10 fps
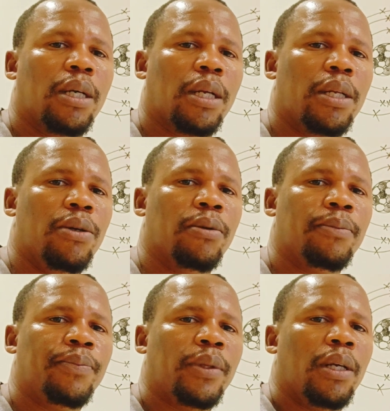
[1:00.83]
radio.
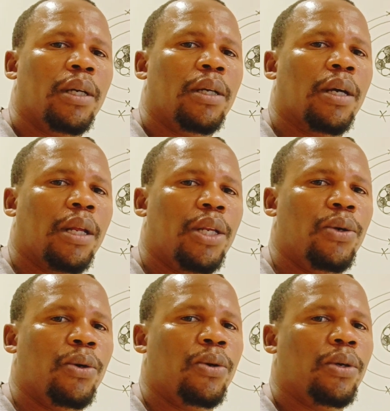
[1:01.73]

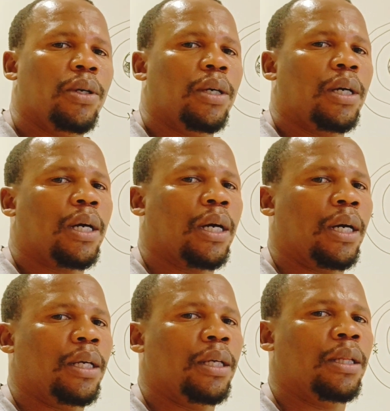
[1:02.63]
Radio,
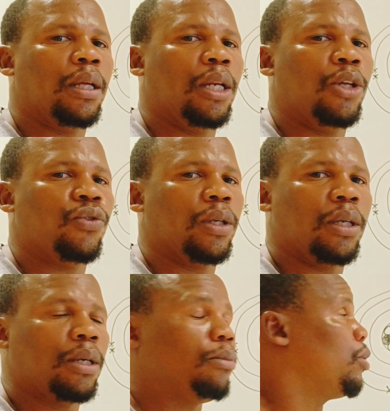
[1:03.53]
it tells
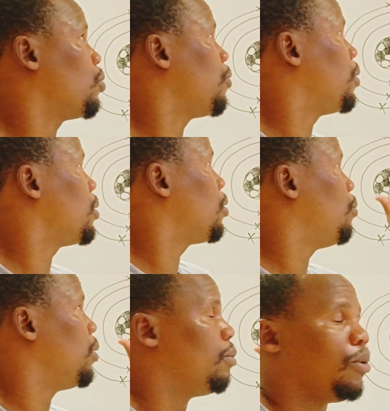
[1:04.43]
you because of this
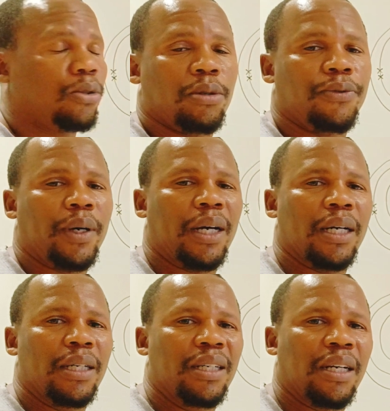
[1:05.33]
topic, because of
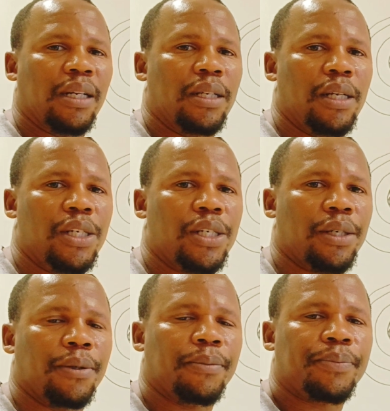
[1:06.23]

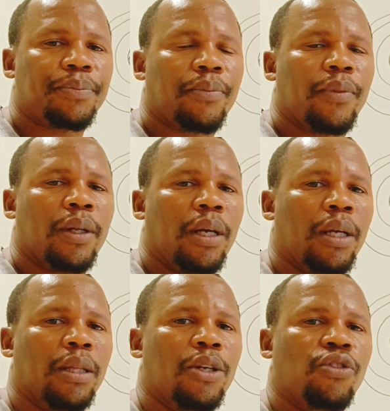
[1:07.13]
radiation.
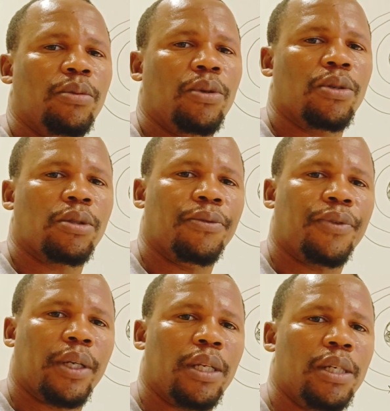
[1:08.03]
It tells you because
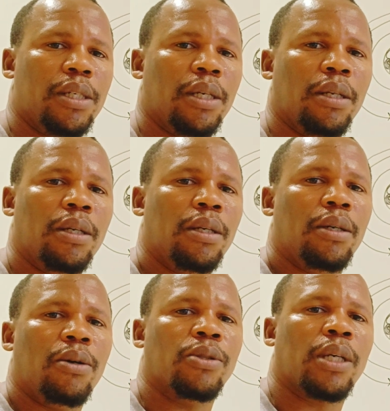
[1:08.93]
of radiation.
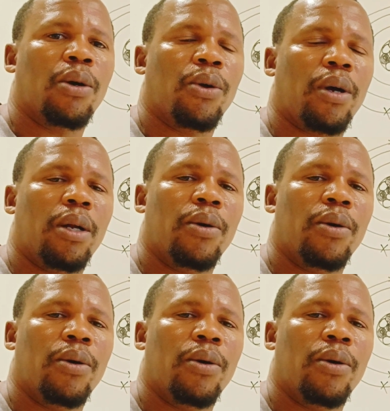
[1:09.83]
Because how is